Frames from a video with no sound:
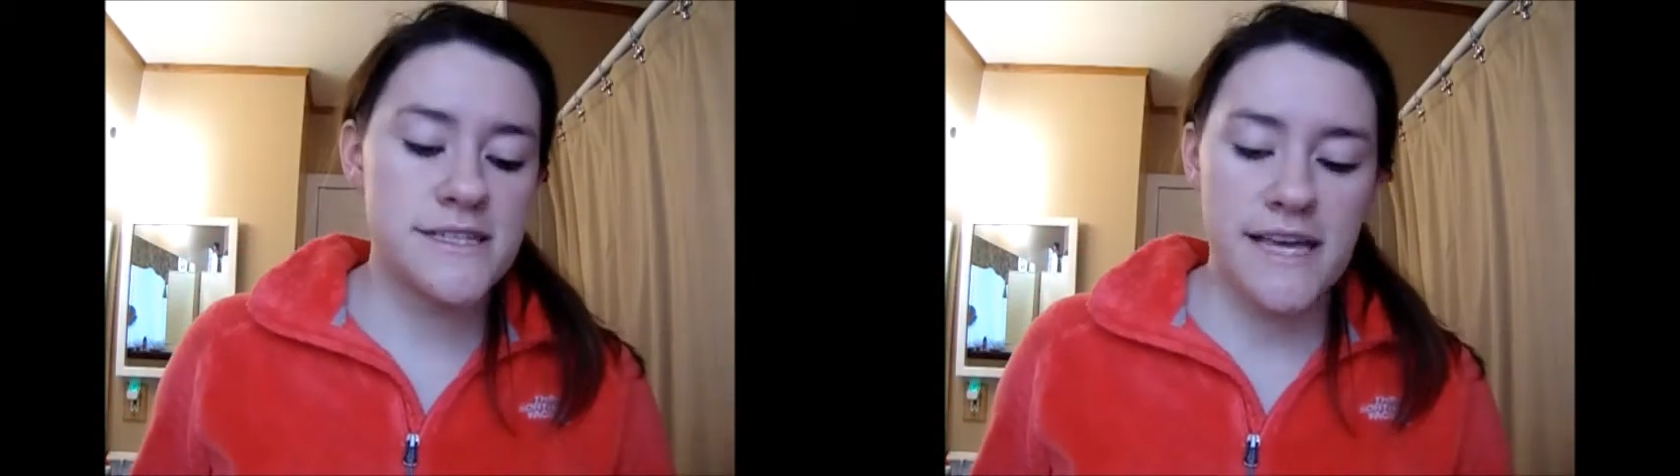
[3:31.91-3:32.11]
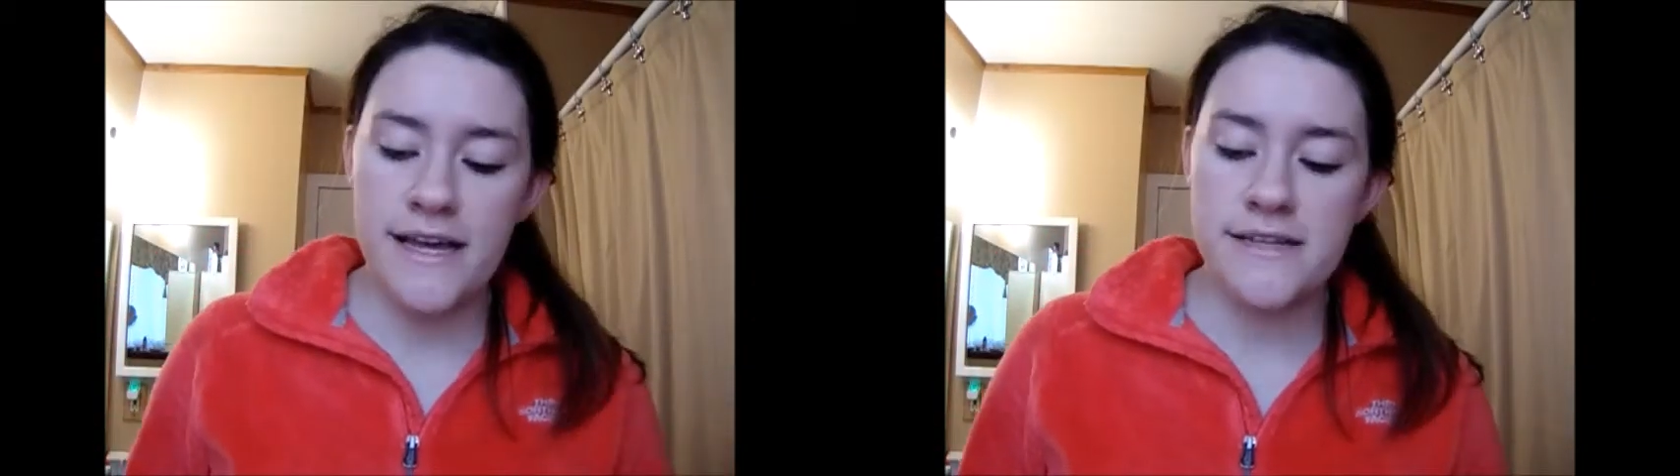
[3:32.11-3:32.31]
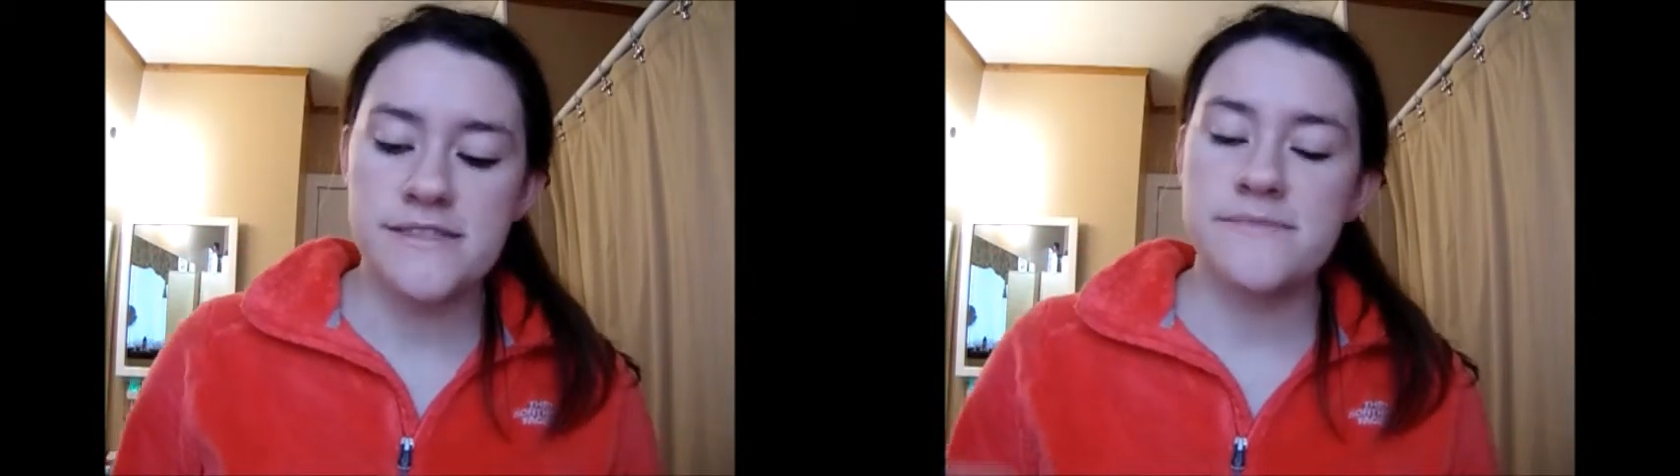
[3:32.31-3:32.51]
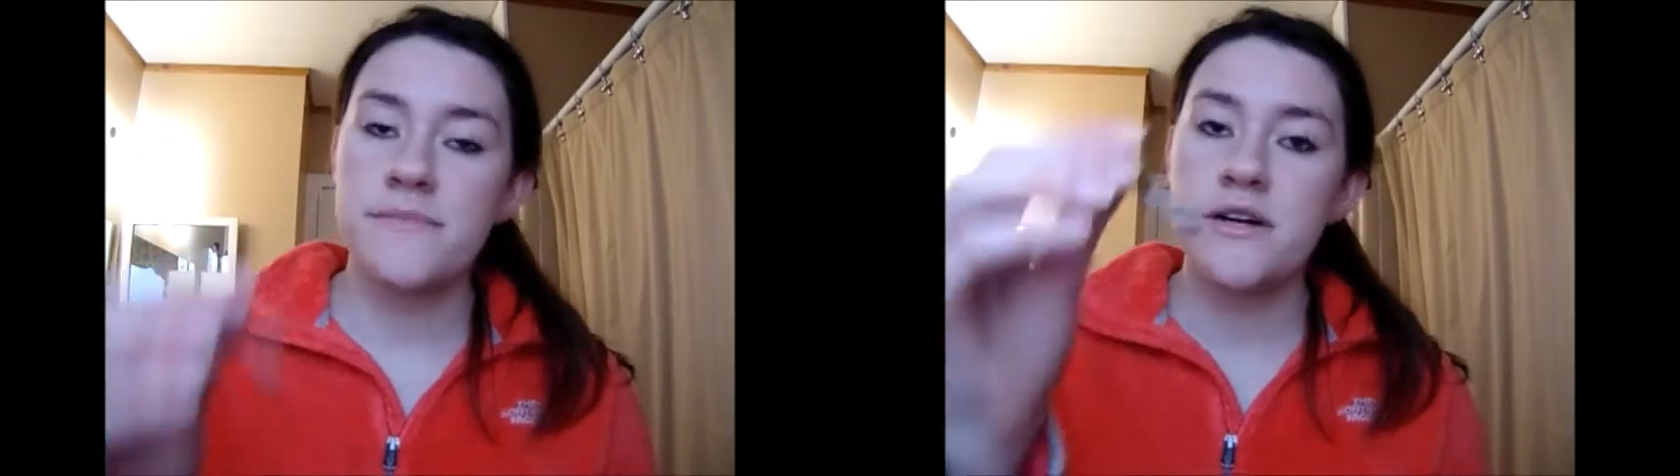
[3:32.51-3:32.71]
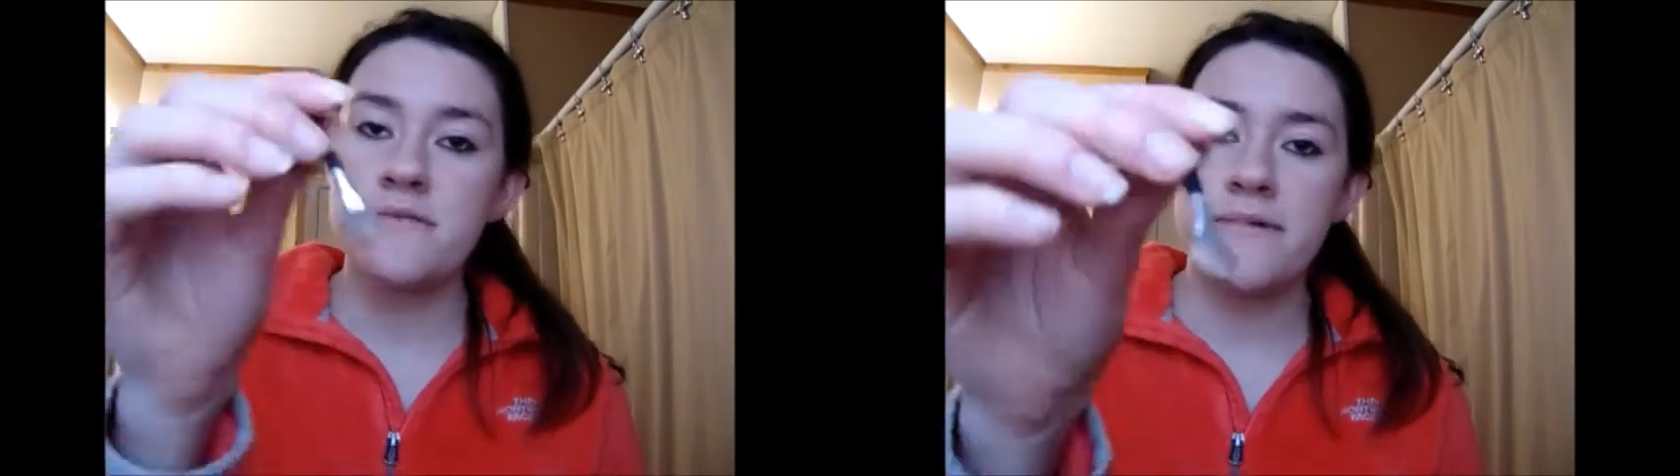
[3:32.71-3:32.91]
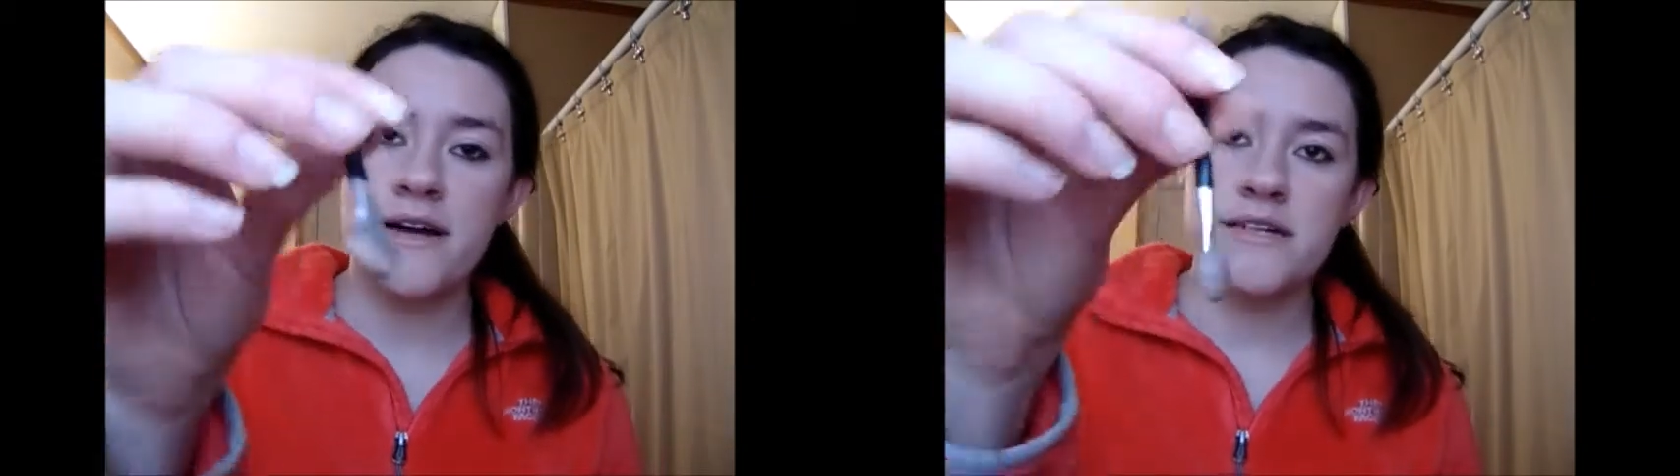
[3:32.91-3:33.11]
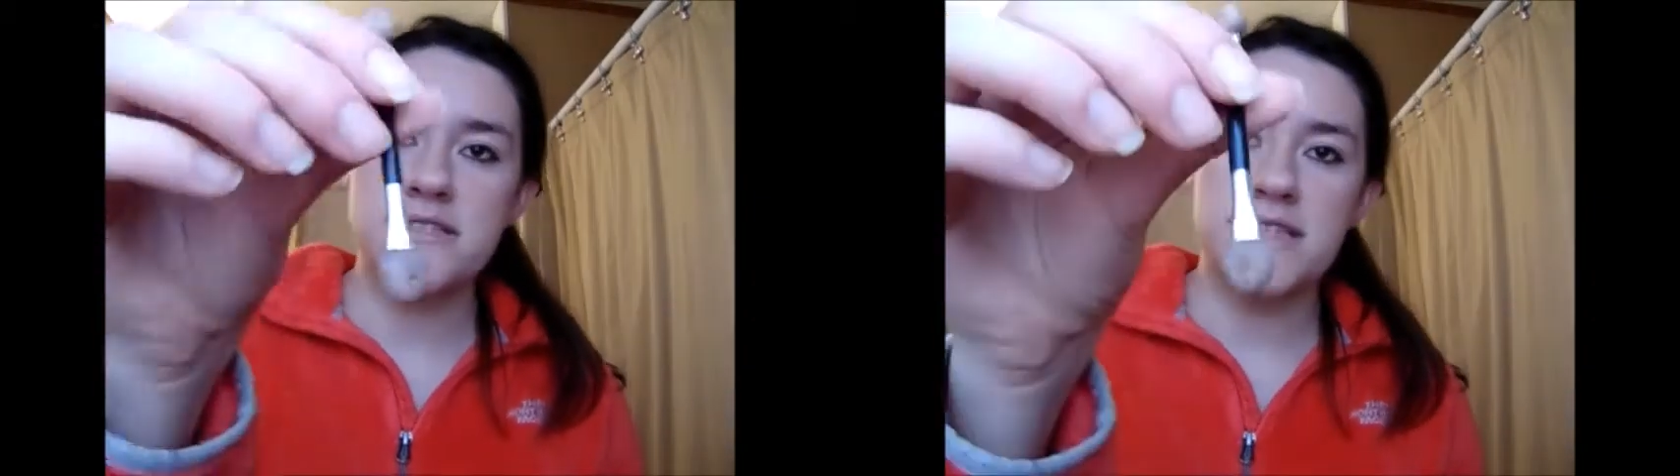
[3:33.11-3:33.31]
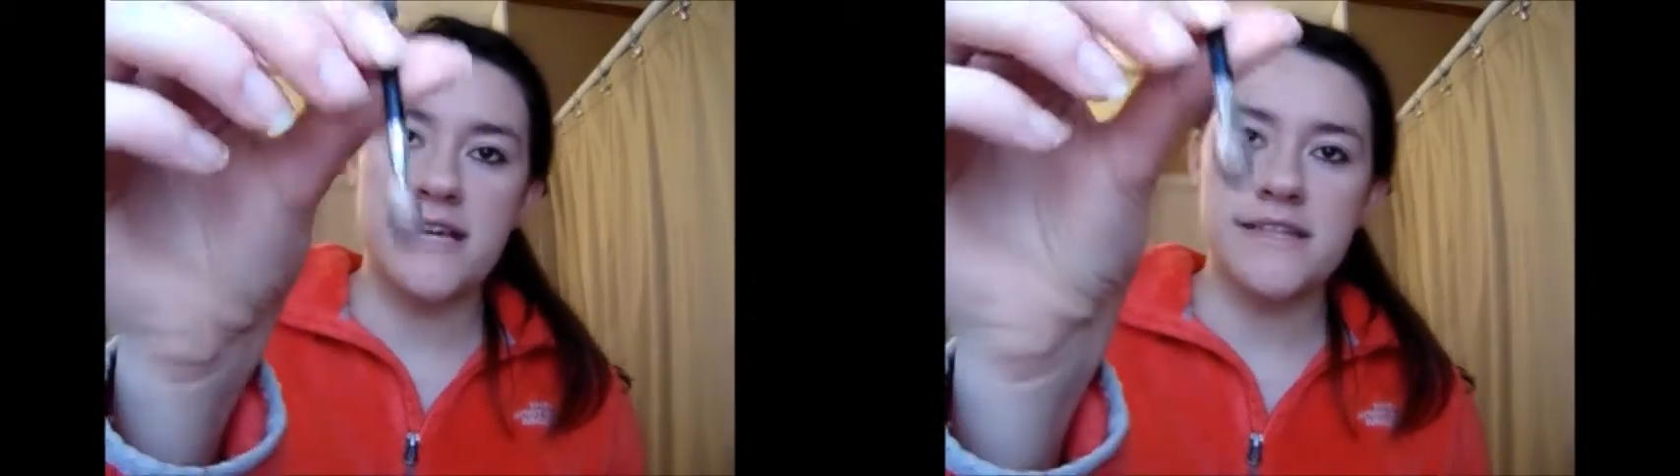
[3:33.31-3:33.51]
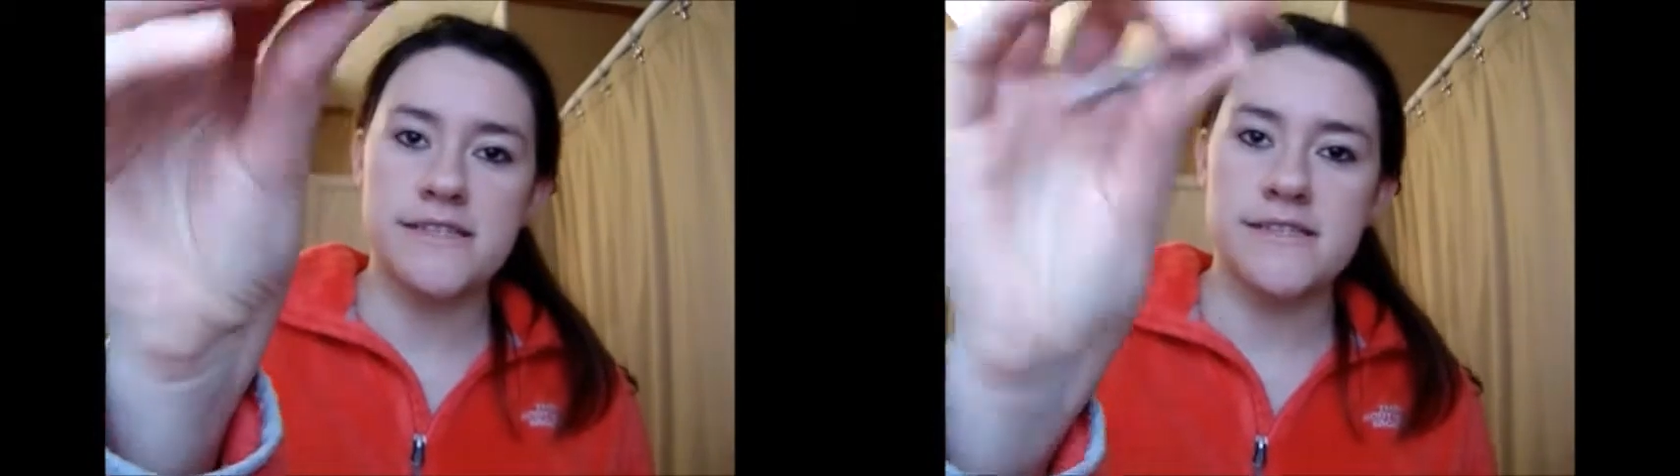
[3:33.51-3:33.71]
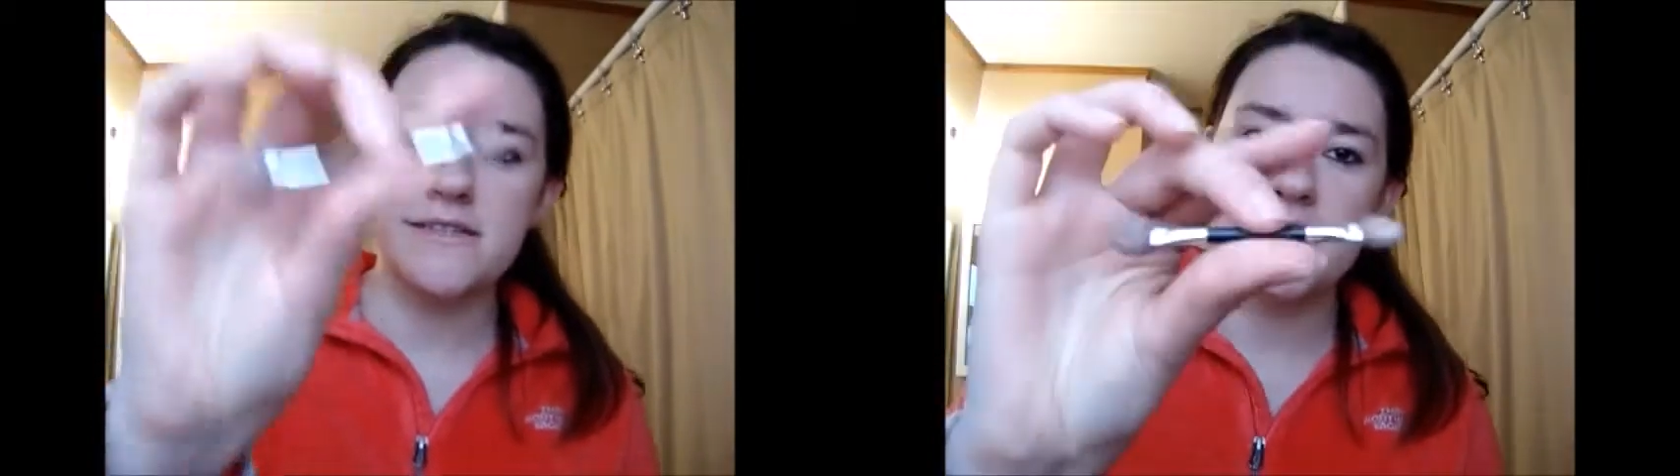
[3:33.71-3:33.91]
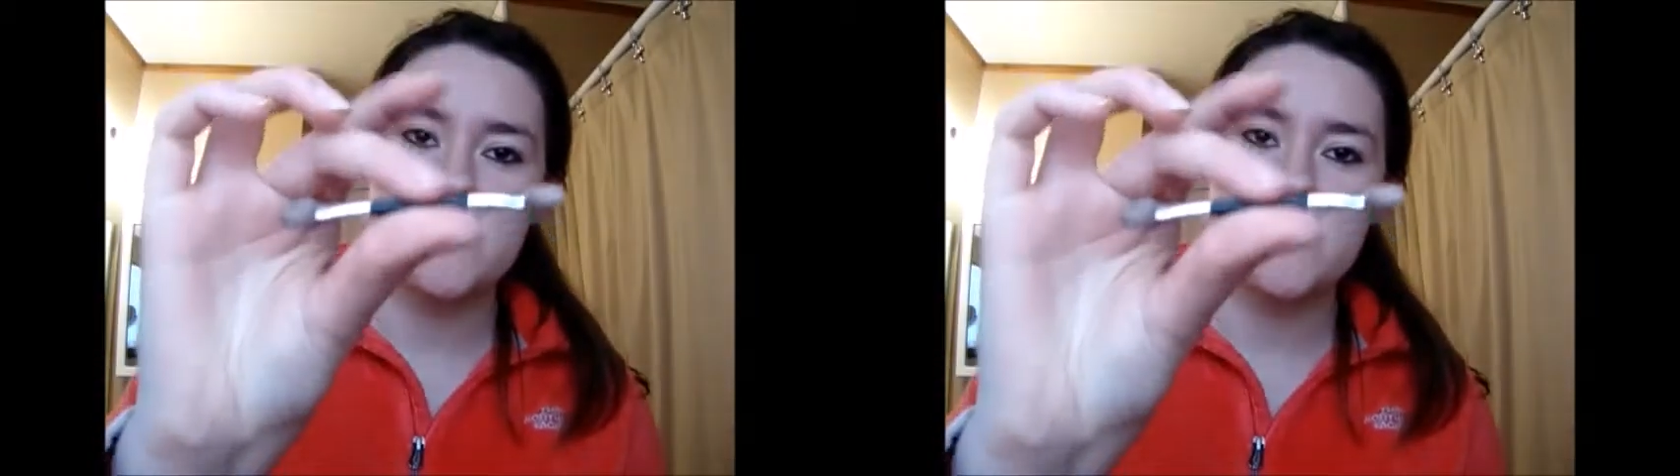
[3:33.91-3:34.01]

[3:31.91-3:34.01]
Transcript: take a small brush like this.